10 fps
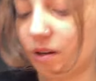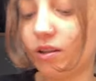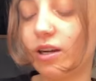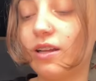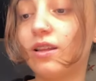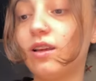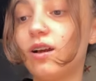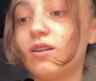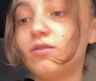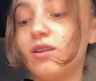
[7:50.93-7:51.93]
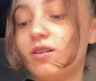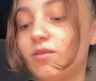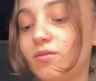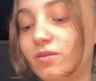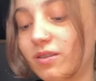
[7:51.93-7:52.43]
color, I think. I don't
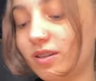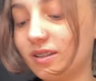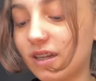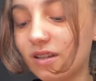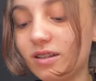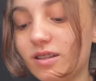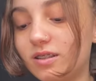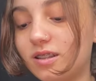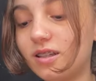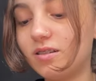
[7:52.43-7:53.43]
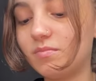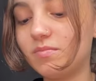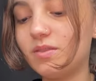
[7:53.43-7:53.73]
know, because they look the same.